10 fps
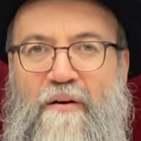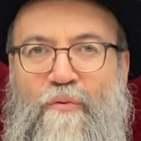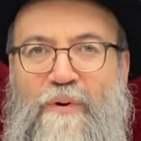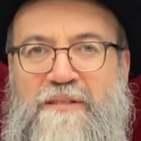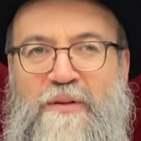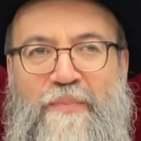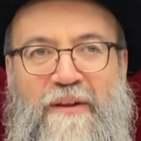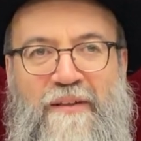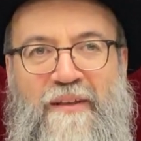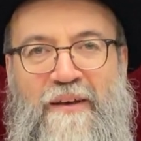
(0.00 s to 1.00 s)
Once
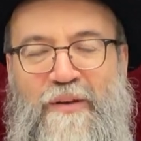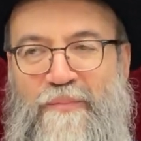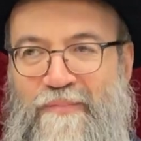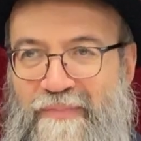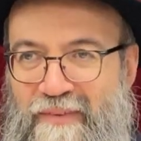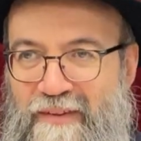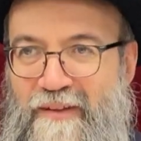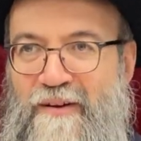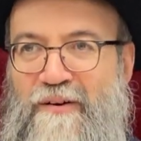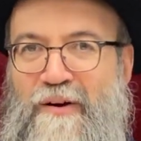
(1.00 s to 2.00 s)
upon a time,
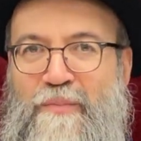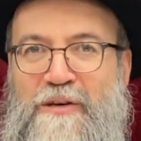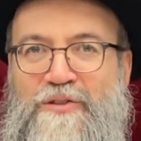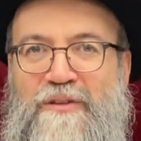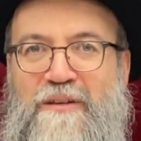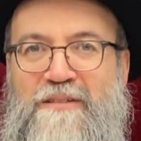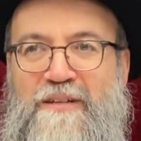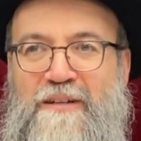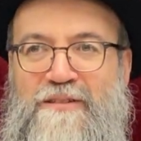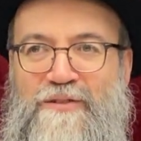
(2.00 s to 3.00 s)
Rabbi
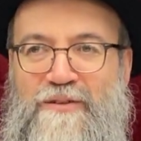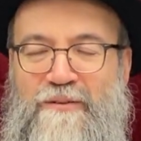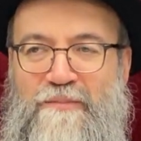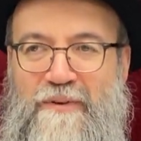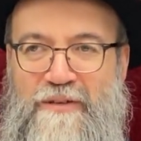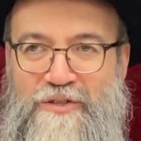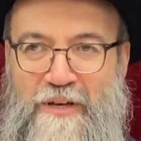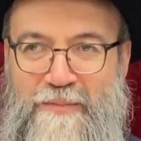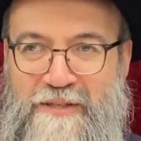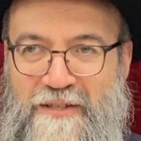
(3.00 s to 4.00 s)
Steinzaltz,
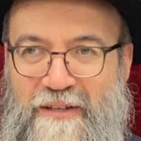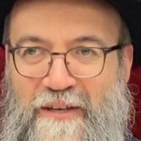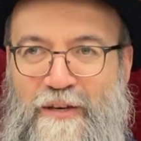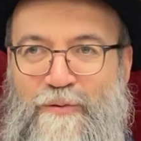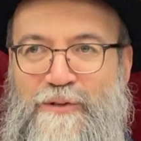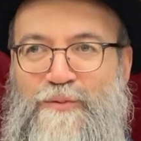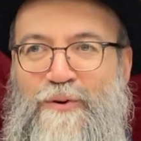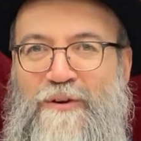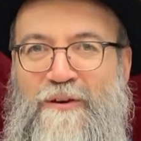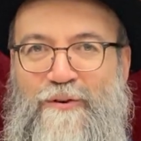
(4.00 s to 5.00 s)
Shabbos day, he was
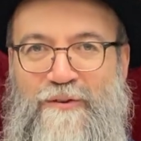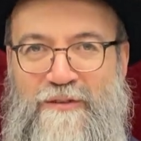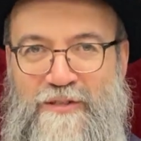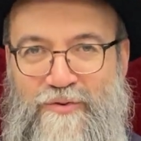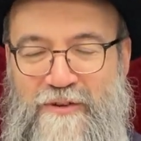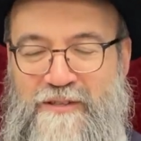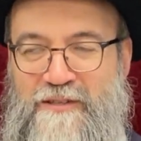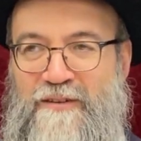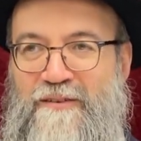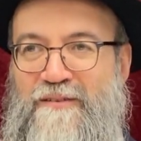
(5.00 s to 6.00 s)
walking on the
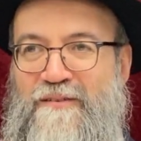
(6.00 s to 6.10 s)
streets